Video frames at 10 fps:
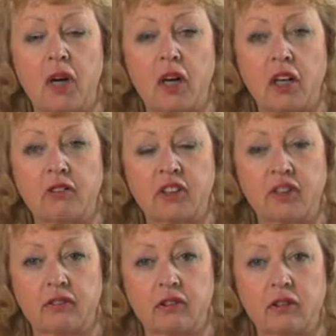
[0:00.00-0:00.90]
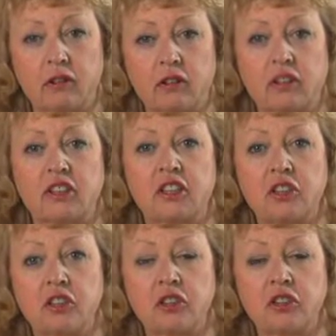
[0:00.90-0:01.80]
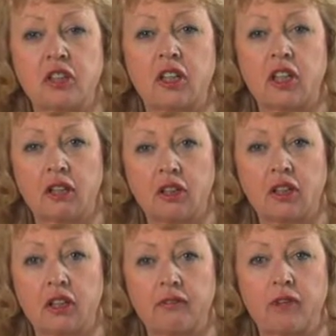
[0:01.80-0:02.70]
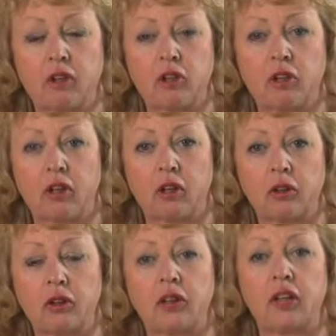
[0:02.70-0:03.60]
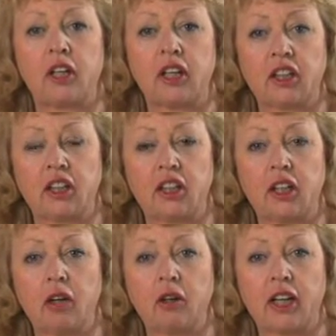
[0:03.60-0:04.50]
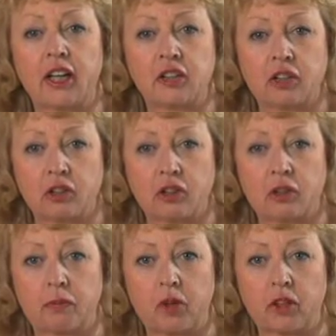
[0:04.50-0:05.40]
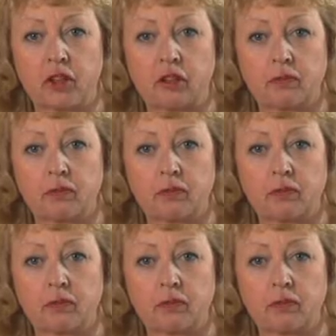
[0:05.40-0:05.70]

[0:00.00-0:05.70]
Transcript: I have given to tissues adhering like Velcro in key locations on the body.